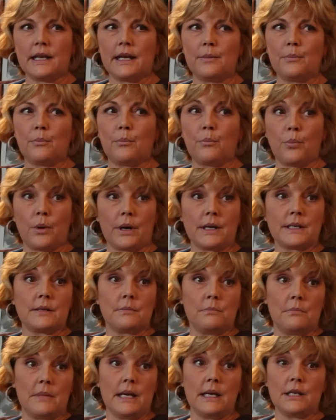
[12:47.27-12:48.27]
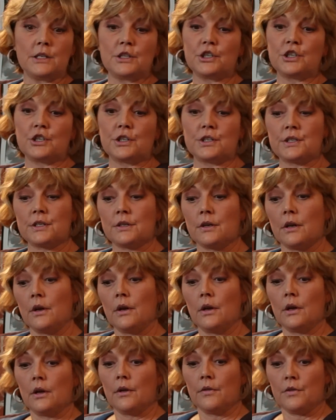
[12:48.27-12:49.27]
and bring some meat to just
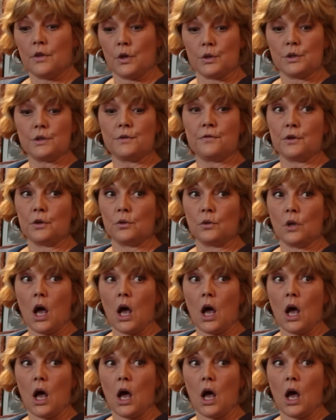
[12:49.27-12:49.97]
those few